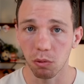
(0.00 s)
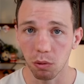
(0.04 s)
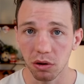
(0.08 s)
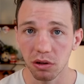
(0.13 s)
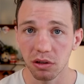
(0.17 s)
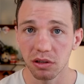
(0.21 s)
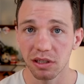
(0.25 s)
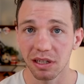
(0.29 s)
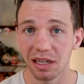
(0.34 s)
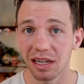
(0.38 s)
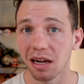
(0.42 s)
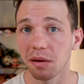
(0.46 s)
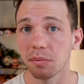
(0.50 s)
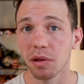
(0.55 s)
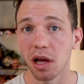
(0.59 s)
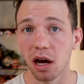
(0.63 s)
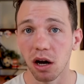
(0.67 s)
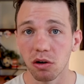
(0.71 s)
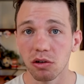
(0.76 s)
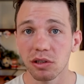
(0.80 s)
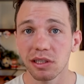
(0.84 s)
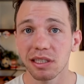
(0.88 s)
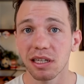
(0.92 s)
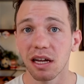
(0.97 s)
Root, and I'm the
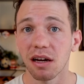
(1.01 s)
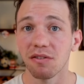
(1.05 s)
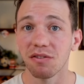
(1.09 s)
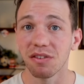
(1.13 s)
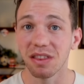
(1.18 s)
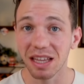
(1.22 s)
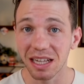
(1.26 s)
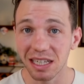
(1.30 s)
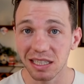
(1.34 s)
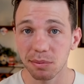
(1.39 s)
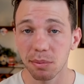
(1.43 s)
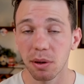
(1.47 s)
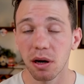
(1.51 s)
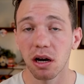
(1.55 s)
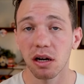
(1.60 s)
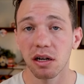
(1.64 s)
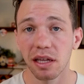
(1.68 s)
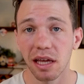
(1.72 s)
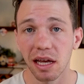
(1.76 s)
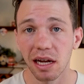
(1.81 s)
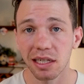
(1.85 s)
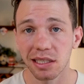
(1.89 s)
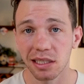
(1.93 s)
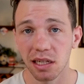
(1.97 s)
host of this
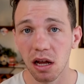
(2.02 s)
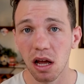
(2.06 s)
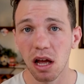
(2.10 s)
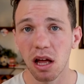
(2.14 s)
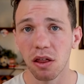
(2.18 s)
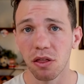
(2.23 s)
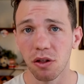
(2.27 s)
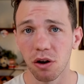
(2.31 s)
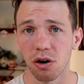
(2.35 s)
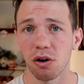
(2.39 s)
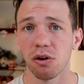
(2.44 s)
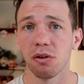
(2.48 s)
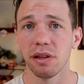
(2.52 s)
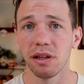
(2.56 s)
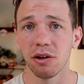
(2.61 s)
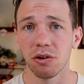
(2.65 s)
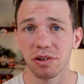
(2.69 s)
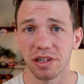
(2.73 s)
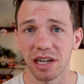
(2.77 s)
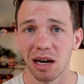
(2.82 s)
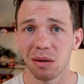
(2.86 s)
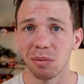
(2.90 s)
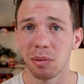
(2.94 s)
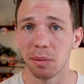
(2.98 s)
podcast, the Early
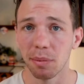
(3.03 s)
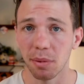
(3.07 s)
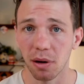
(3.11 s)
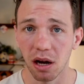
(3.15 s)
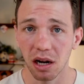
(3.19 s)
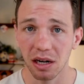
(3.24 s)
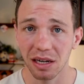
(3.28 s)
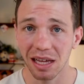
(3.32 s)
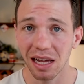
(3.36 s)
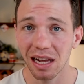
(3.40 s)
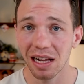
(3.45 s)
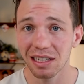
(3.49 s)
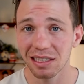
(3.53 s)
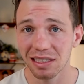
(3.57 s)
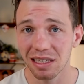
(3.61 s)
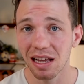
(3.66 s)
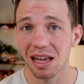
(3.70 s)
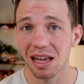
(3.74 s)
Retirement Podcast.